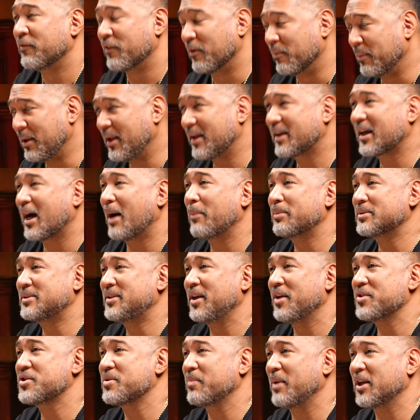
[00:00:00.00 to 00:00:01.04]
for me,
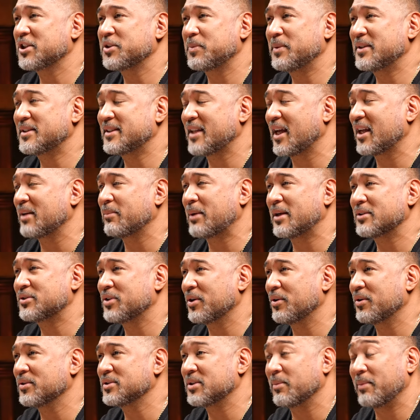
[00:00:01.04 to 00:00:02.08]
competition makes me stand on my
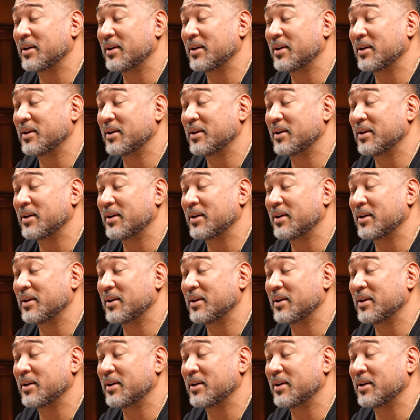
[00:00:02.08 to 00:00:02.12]
toes.